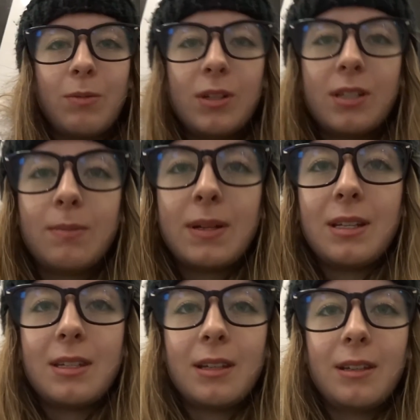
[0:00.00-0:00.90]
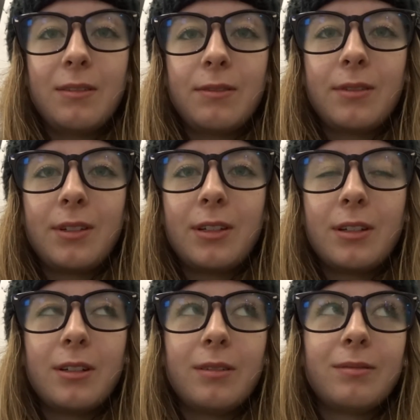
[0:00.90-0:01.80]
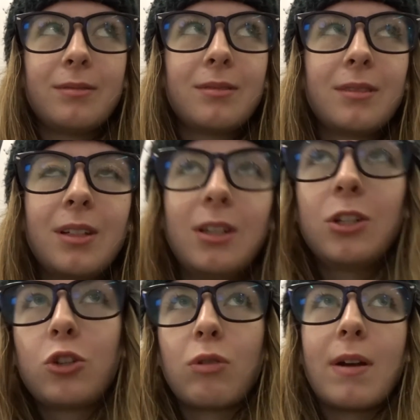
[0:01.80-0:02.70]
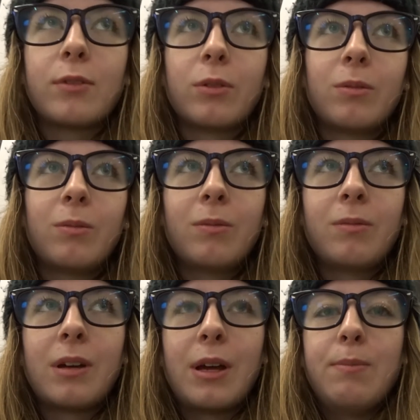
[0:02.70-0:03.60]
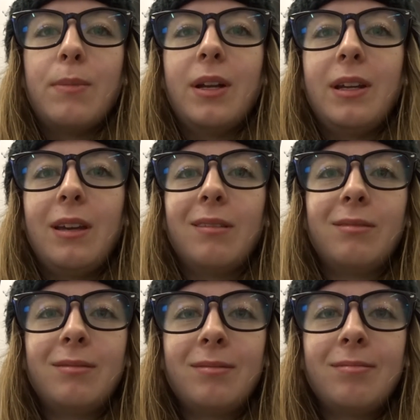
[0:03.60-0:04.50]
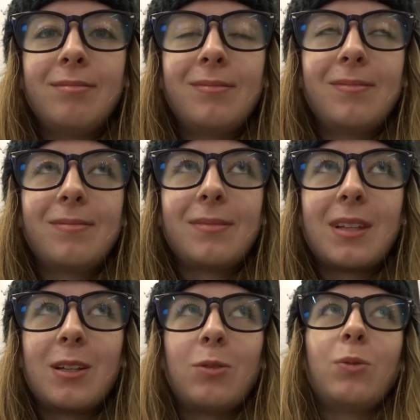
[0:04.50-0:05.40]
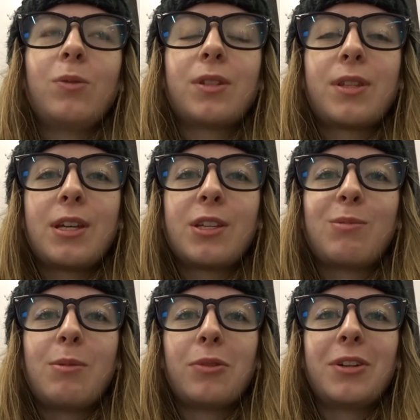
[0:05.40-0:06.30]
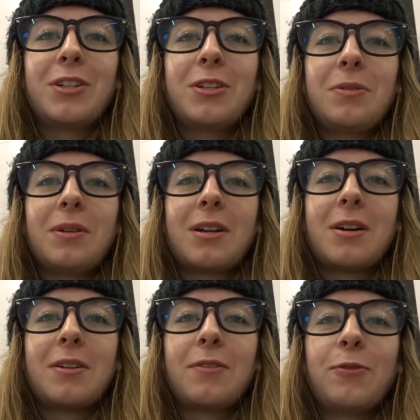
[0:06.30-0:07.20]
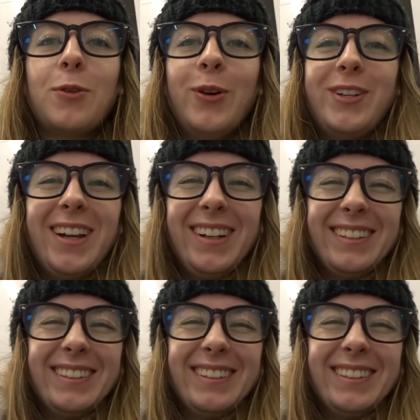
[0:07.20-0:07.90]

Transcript: We're debating, you know, travel and money and all the things we want to do and can't afford.